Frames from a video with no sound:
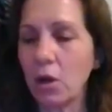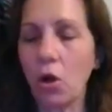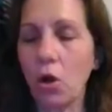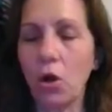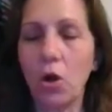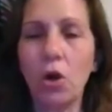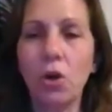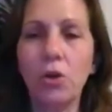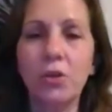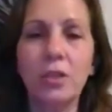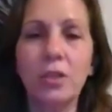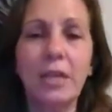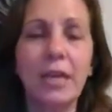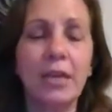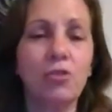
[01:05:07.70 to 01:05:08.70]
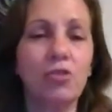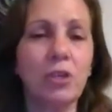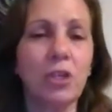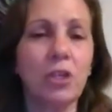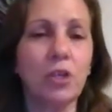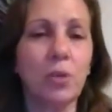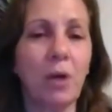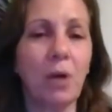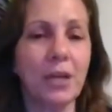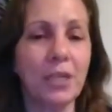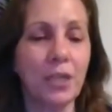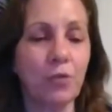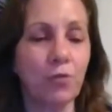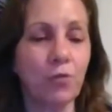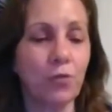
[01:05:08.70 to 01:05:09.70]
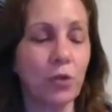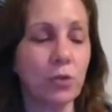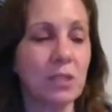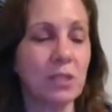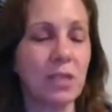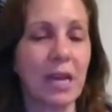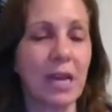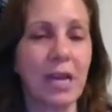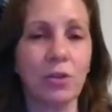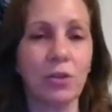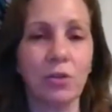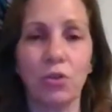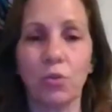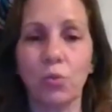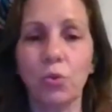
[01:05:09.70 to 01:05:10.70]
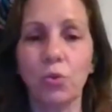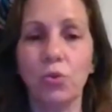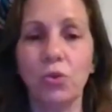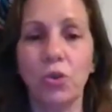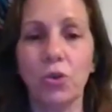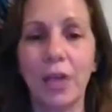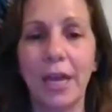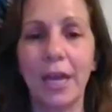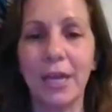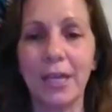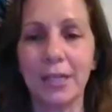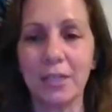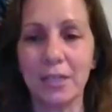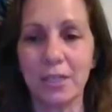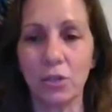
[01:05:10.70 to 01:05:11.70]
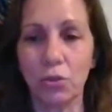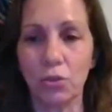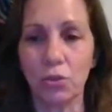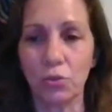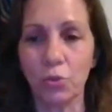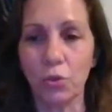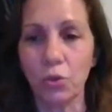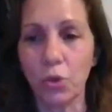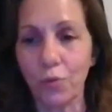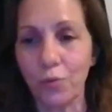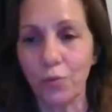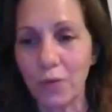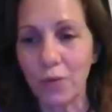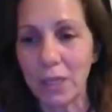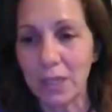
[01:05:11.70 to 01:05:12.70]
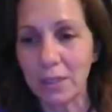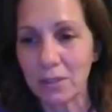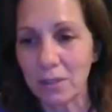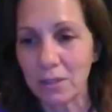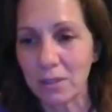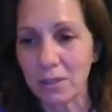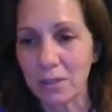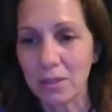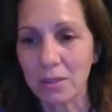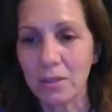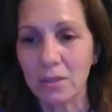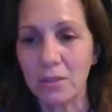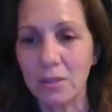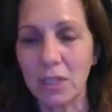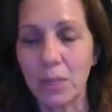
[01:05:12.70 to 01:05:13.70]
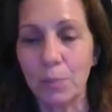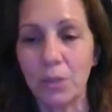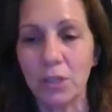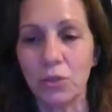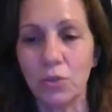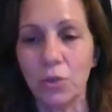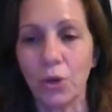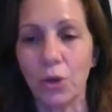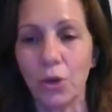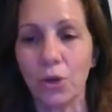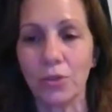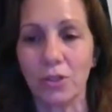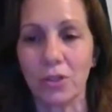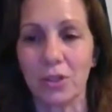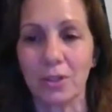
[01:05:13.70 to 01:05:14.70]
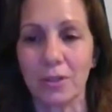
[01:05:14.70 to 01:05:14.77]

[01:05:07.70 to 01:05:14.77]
All the energy in your body flows down through your legs, through your feet, deep into earth.